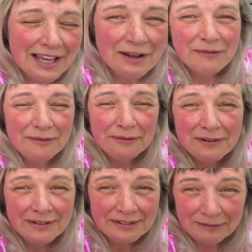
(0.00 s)
If
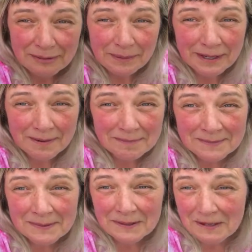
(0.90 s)
something
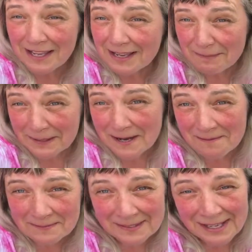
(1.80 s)
becomes, it
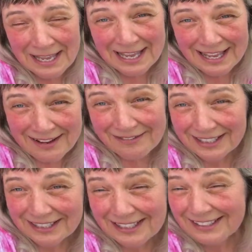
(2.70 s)
becomes. If
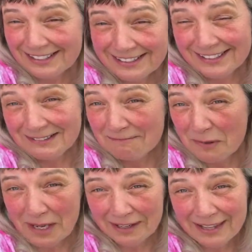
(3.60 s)
it doesn't,
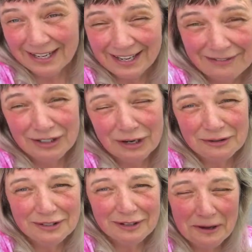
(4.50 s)
well, then I have to go
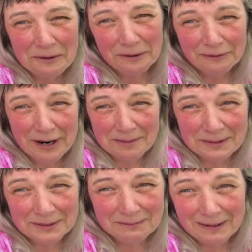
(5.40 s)
to the local
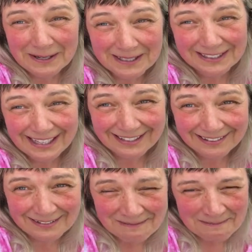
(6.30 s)
farmer's market
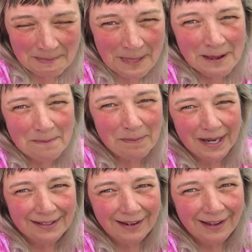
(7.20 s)
again.
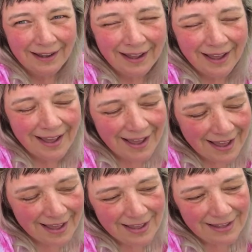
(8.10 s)
But
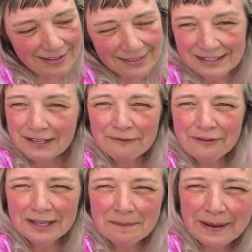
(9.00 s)
there's
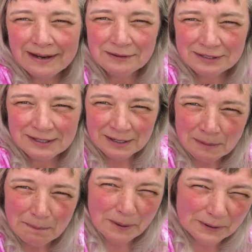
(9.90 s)
something about
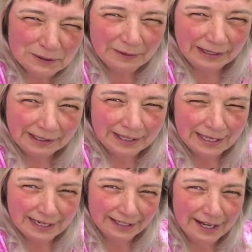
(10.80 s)
pottering
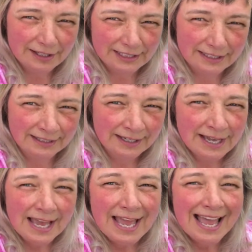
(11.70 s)
in a garden.
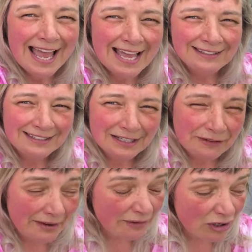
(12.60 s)
And
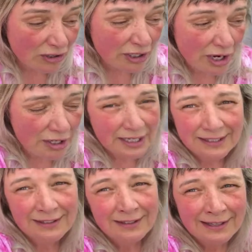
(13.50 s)
if you haven't got a garden,